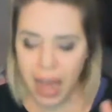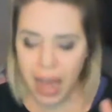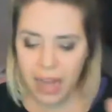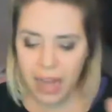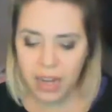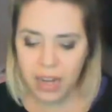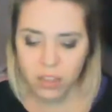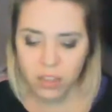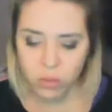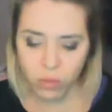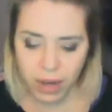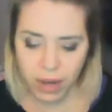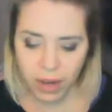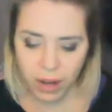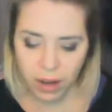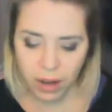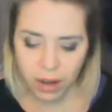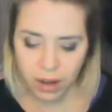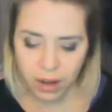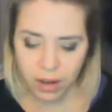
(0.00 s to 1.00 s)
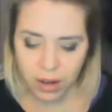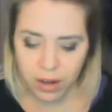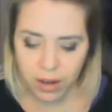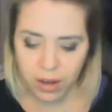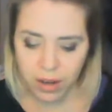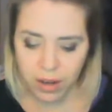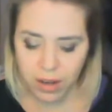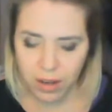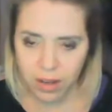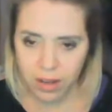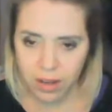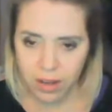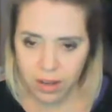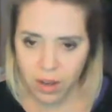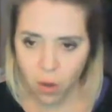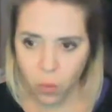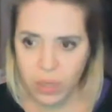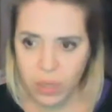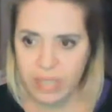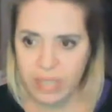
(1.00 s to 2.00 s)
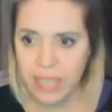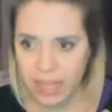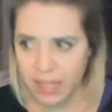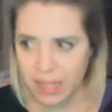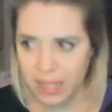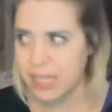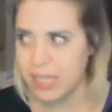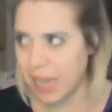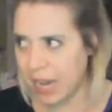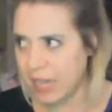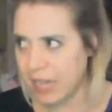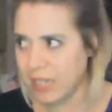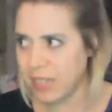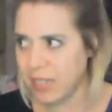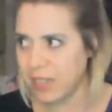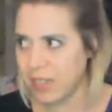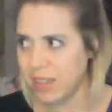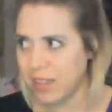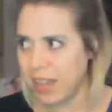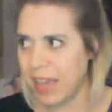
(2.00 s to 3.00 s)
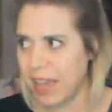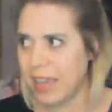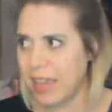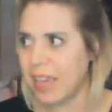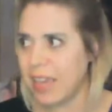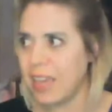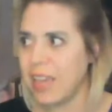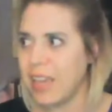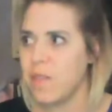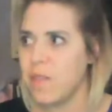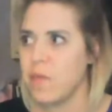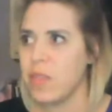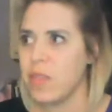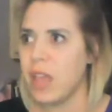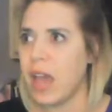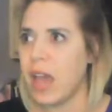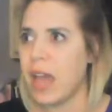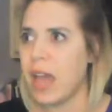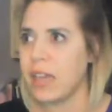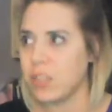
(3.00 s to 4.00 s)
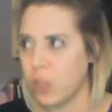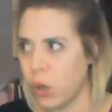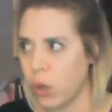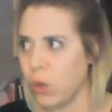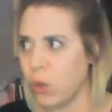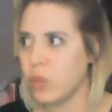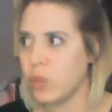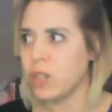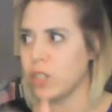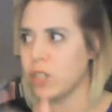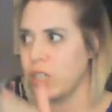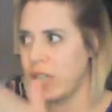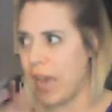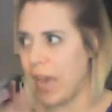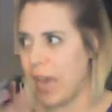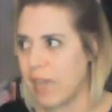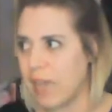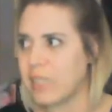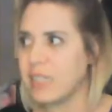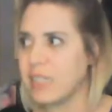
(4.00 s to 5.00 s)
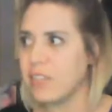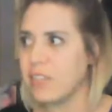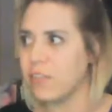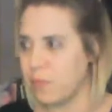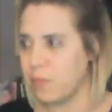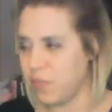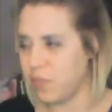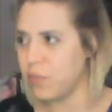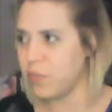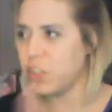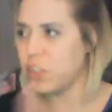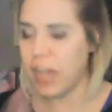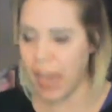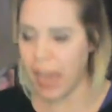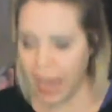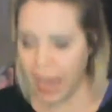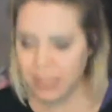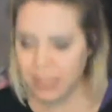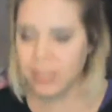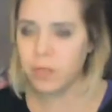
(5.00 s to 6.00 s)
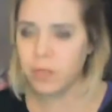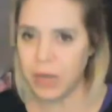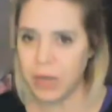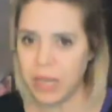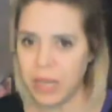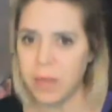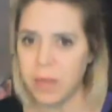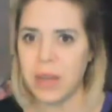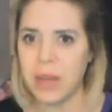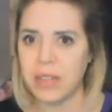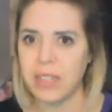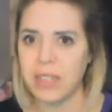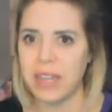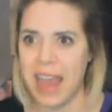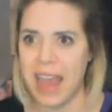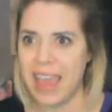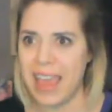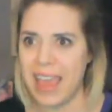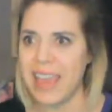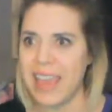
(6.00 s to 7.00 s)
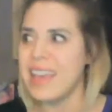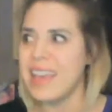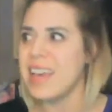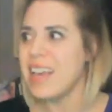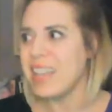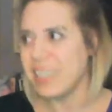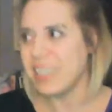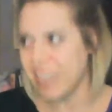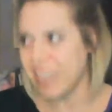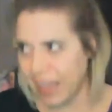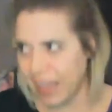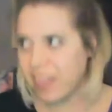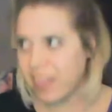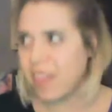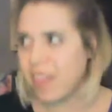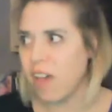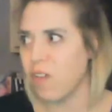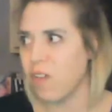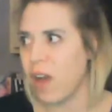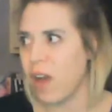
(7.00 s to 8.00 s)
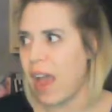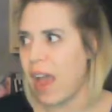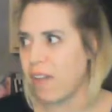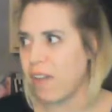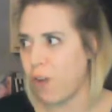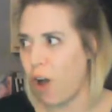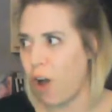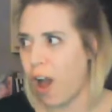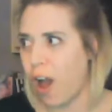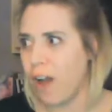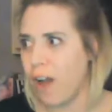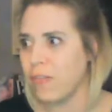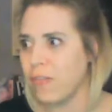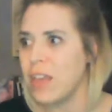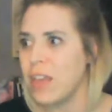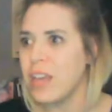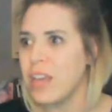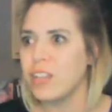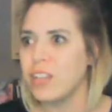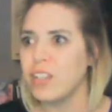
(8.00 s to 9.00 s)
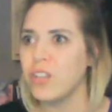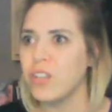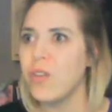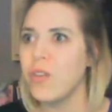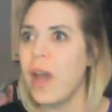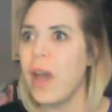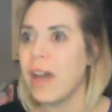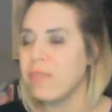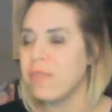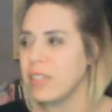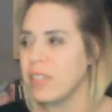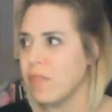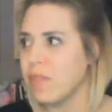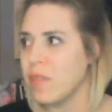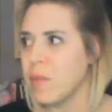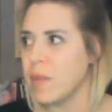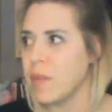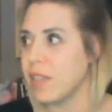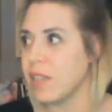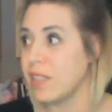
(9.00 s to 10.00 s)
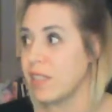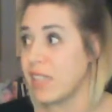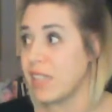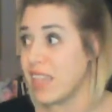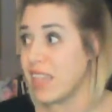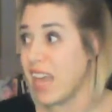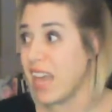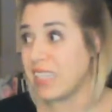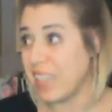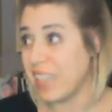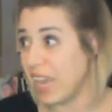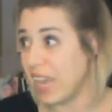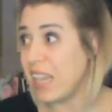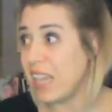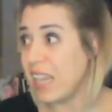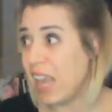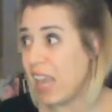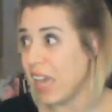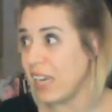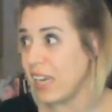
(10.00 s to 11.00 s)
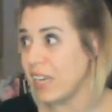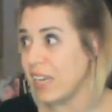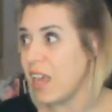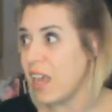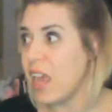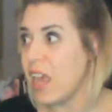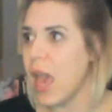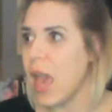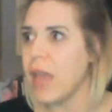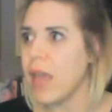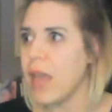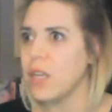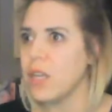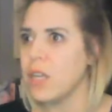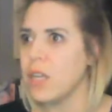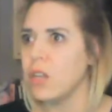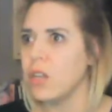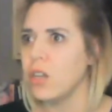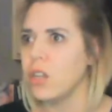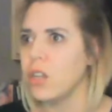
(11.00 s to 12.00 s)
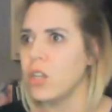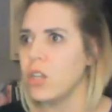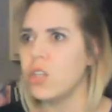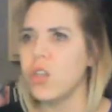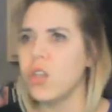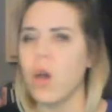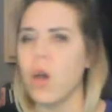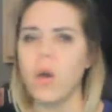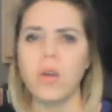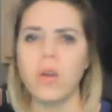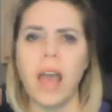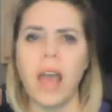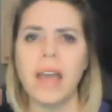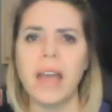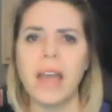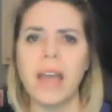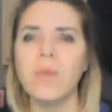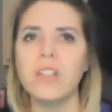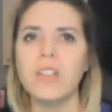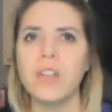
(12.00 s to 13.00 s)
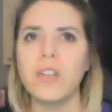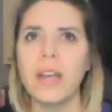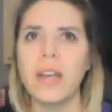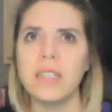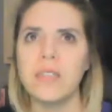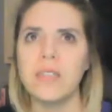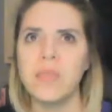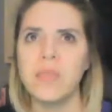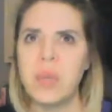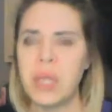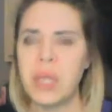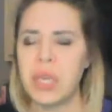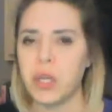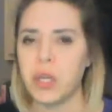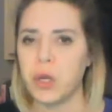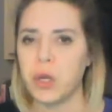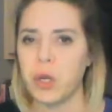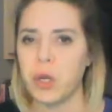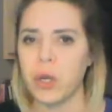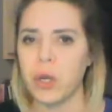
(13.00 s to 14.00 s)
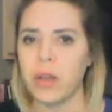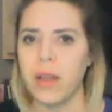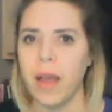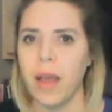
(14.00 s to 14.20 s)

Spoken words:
is where we set the date. Like, I told her she has to pick it by today to get that for half off. So you have to give them that deadline. And I don't want you guys to feel like you're